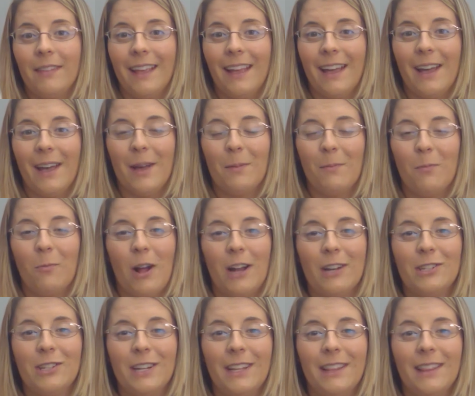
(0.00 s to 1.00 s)

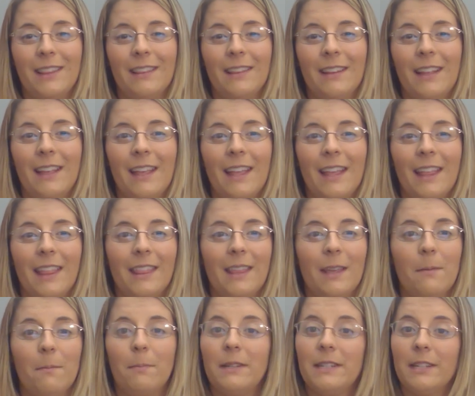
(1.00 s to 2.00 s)
Watching
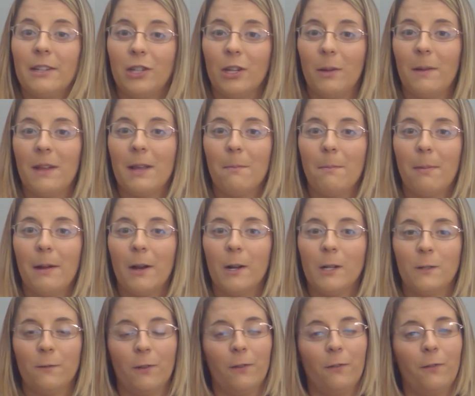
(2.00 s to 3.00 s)
them potentially become
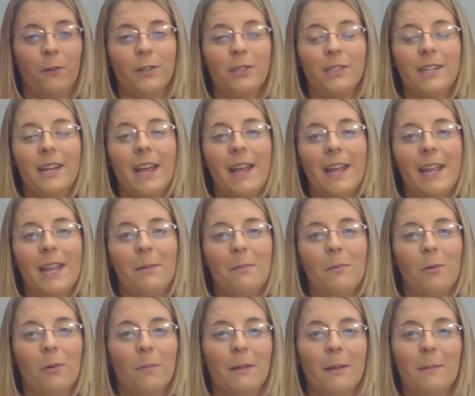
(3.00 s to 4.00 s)
parents for the first time,
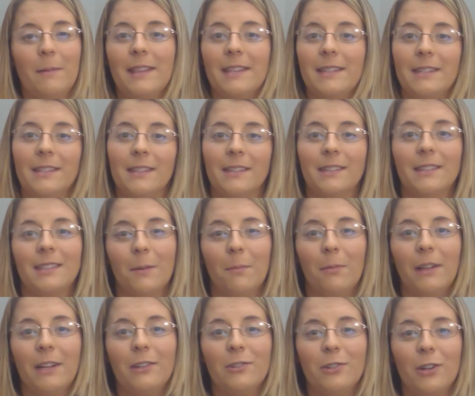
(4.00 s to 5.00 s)
or maybe this is a
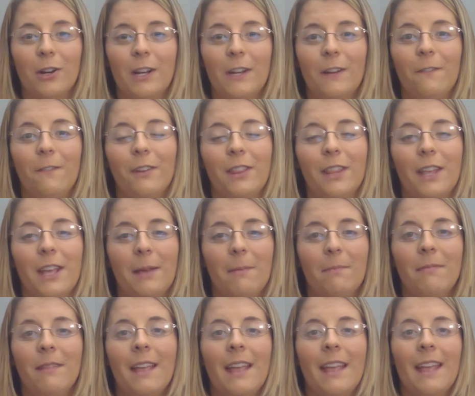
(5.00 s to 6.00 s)
sibling journey for
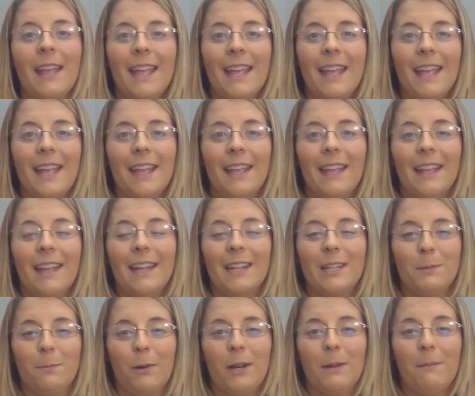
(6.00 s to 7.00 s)
them,
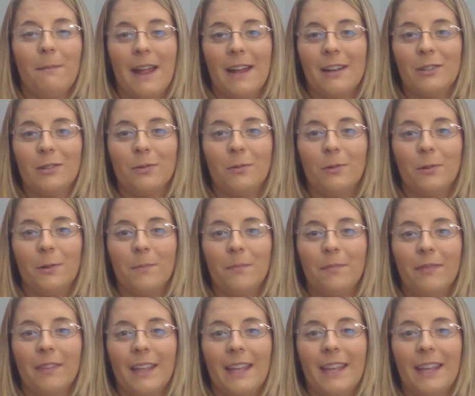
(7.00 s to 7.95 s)
it's pretty magical.